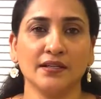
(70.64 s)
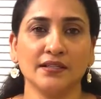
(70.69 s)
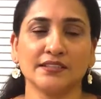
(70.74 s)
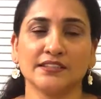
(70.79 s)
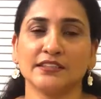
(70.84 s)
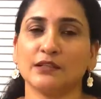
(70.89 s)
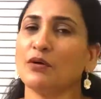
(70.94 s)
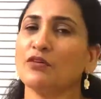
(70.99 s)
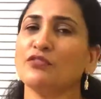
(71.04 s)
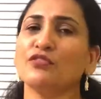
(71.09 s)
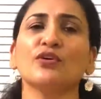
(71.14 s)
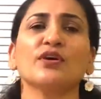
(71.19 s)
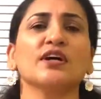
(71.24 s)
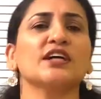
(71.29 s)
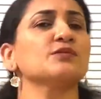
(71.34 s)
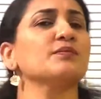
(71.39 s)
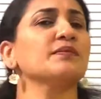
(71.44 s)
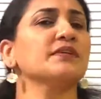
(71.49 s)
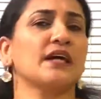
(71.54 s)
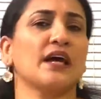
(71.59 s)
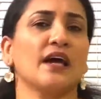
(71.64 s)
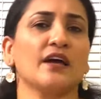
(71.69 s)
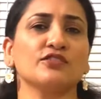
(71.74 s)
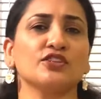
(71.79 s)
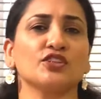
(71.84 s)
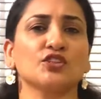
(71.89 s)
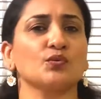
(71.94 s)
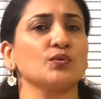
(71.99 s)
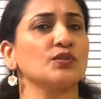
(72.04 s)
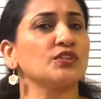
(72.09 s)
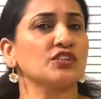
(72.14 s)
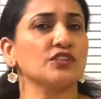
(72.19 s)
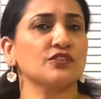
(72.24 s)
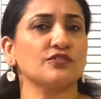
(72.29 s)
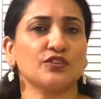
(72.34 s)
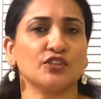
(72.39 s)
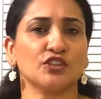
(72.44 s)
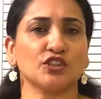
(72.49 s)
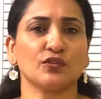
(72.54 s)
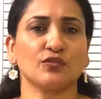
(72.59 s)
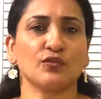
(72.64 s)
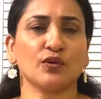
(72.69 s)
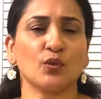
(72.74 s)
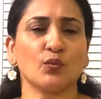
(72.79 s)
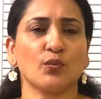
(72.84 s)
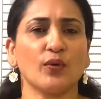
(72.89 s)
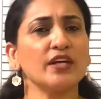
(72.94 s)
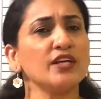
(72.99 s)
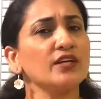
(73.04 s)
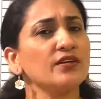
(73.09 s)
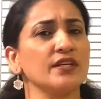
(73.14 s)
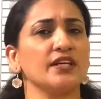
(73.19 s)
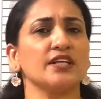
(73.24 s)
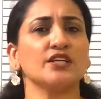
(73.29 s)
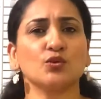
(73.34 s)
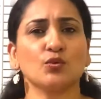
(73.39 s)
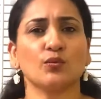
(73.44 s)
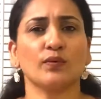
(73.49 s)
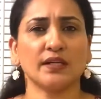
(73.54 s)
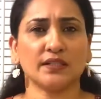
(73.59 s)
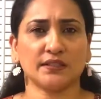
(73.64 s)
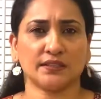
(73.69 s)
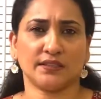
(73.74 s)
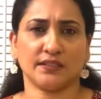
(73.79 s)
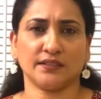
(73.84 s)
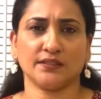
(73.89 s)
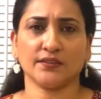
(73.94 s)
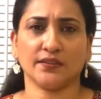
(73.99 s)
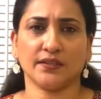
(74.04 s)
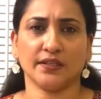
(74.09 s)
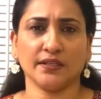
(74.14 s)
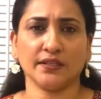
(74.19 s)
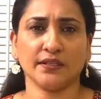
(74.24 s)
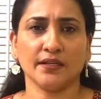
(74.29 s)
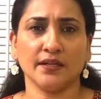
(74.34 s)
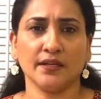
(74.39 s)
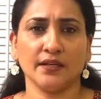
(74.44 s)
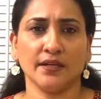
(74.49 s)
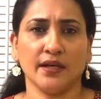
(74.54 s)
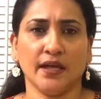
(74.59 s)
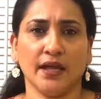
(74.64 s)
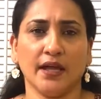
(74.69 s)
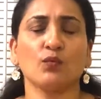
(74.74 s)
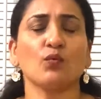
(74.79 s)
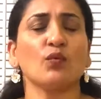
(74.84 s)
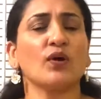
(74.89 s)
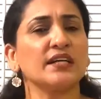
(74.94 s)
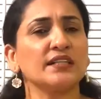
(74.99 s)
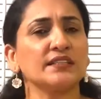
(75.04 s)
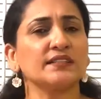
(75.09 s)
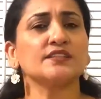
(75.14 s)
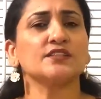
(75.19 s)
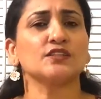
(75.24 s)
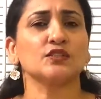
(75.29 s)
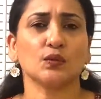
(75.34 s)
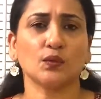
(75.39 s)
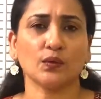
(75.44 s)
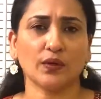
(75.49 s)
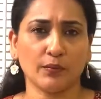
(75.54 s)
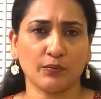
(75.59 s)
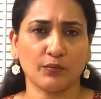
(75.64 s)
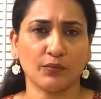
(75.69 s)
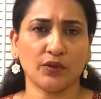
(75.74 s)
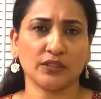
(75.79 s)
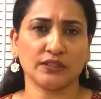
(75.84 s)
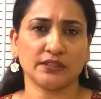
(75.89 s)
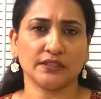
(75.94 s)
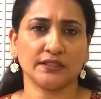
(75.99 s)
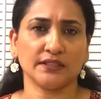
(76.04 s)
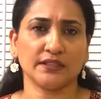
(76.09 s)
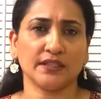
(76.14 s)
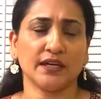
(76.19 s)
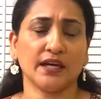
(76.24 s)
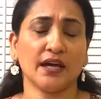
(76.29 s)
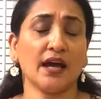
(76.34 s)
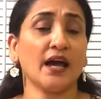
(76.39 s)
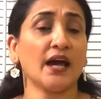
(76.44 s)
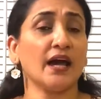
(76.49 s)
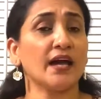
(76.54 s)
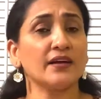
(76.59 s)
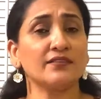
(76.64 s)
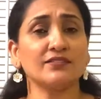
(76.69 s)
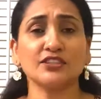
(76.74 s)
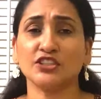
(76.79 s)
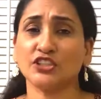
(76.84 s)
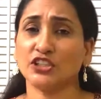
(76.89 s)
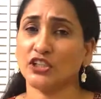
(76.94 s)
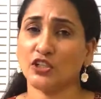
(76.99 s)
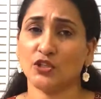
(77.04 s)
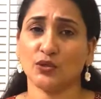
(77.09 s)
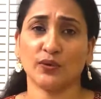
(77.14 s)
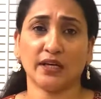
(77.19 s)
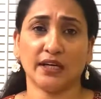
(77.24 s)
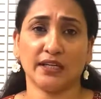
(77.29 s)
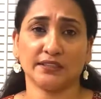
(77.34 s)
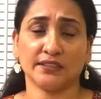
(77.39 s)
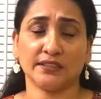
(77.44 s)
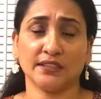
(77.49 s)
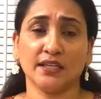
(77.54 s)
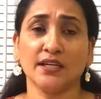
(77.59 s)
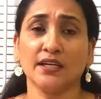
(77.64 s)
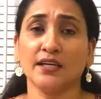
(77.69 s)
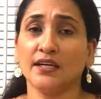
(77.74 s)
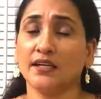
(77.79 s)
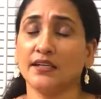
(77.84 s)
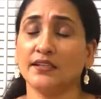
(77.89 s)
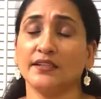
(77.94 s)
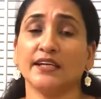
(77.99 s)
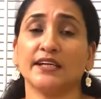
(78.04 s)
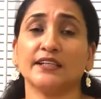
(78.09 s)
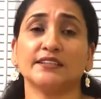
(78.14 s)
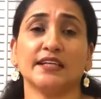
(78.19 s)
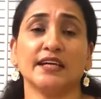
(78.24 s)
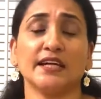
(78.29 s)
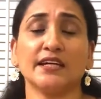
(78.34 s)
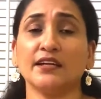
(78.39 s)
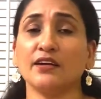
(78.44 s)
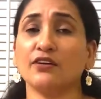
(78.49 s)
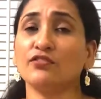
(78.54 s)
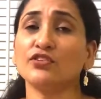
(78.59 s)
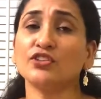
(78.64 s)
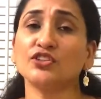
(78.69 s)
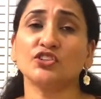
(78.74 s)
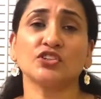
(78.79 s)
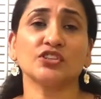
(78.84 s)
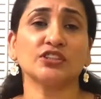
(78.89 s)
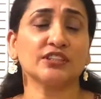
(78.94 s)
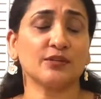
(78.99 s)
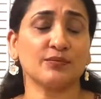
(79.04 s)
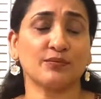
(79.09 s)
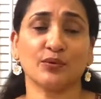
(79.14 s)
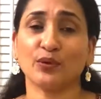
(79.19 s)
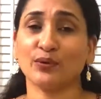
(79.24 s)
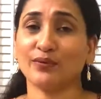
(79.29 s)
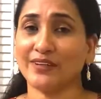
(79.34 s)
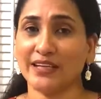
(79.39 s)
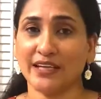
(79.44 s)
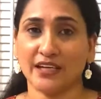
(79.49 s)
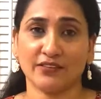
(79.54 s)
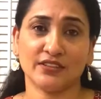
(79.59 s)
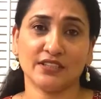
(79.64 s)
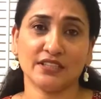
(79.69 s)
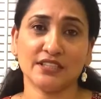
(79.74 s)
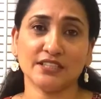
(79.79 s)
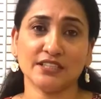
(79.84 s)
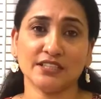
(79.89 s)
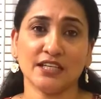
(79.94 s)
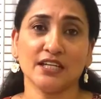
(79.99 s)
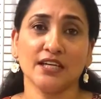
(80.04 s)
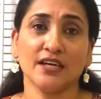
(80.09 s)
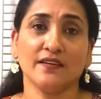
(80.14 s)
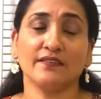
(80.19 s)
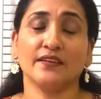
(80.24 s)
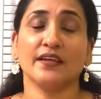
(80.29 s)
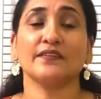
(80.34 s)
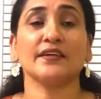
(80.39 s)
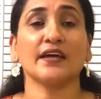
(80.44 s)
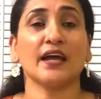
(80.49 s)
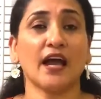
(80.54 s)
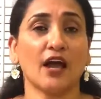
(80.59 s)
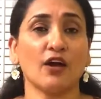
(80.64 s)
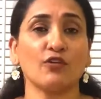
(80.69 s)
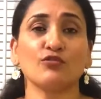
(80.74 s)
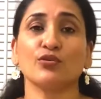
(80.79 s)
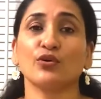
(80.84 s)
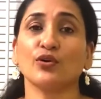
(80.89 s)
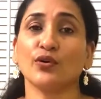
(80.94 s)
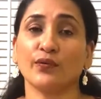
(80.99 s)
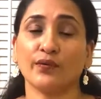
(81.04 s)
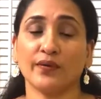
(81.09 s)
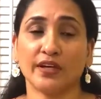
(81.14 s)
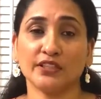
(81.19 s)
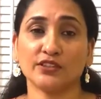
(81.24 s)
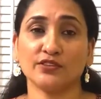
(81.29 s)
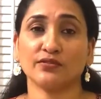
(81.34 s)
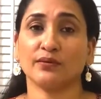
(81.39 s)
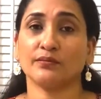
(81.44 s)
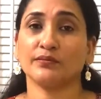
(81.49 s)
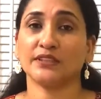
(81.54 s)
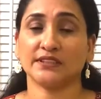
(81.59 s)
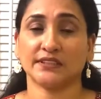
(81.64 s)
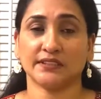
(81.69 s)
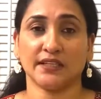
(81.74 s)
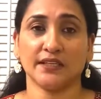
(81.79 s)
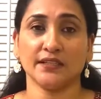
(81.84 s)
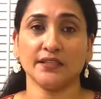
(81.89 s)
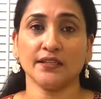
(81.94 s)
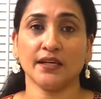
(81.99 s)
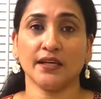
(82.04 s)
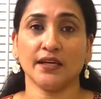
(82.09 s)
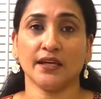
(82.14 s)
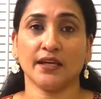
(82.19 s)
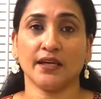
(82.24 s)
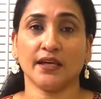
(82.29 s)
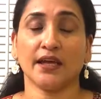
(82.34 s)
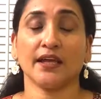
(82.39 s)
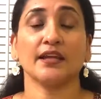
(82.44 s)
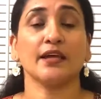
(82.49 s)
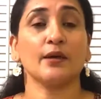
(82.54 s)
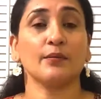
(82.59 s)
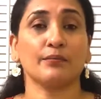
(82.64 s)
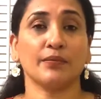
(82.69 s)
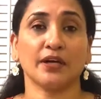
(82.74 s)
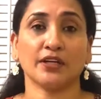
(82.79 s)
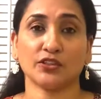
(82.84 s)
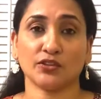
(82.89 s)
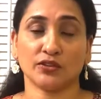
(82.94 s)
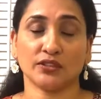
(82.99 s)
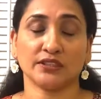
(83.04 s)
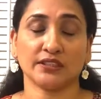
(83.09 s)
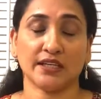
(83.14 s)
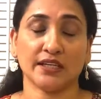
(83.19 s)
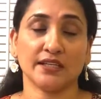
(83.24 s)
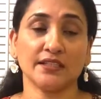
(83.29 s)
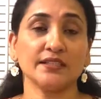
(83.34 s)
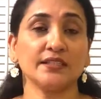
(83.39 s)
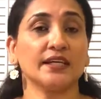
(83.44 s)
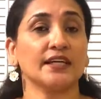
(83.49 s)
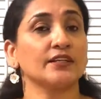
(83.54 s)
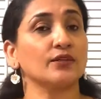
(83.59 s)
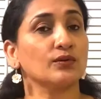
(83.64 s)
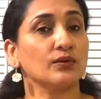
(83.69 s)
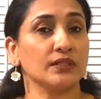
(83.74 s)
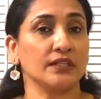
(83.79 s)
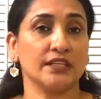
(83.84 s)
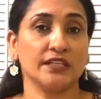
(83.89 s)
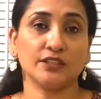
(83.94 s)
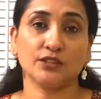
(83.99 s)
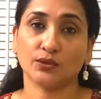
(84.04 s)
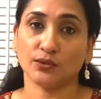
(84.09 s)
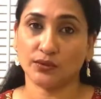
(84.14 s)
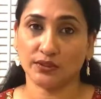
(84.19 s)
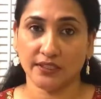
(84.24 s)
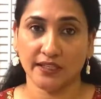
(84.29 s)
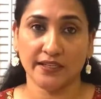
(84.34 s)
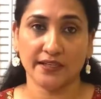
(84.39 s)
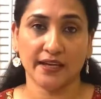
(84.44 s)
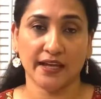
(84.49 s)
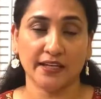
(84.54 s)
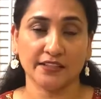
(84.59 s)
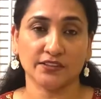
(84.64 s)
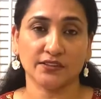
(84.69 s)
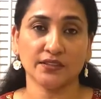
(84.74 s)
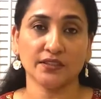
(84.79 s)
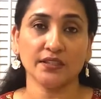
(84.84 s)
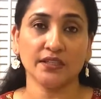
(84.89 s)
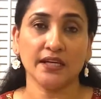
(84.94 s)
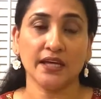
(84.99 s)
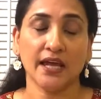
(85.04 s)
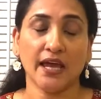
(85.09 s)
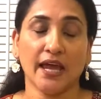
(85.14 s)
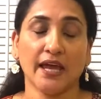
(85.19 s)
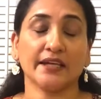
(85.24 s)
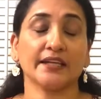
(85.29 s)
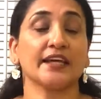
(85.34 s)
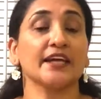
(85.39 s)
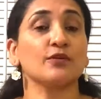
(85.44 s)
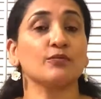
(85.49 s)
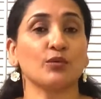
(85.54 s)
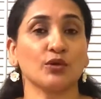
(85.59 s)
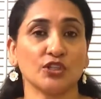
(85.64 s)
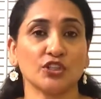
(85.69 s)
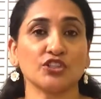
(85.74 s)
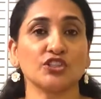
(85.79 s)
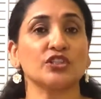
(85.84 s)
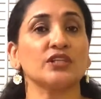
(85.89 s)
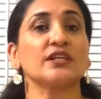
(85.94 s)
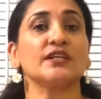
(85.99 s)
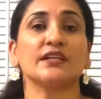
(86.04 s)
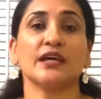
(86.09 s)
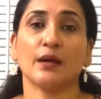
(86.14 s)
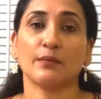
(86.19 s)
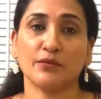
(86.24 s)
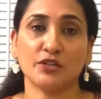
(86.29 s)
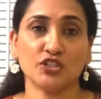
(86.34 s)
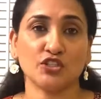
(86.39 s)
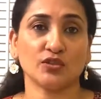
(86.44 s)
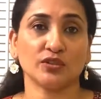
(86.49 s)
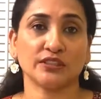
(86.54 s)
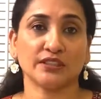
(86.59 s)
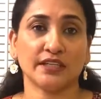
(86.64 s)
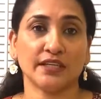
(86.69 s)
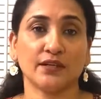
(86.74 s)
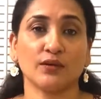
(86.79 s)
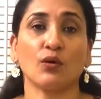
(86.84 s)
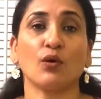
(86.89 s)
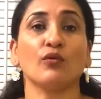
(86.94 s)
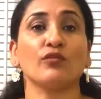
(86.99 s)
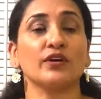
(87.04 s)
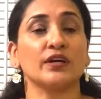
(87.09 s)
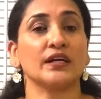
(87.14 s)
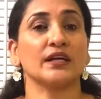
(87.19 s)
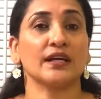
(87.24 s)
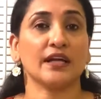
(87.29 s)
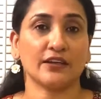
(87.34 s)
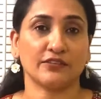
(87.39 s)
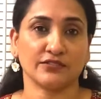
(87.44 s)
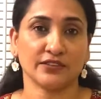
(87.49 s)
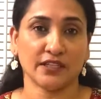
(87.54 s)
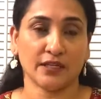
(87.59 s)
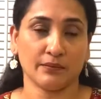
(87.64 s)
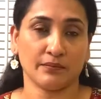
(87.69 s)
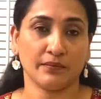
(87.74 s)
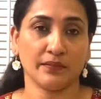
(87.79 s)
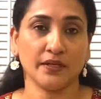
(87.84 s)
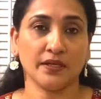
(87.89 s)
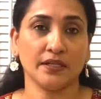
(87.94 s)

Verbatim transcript: Some of you guys might have this question first of all, why you need to wear a sunscreen and why is it so important? I will tell you guys, there's enough research and proven evidence that the harmful rays from the sun can impact your skin that could lead to skin cancer and can potentially damage your skin over a lifetime.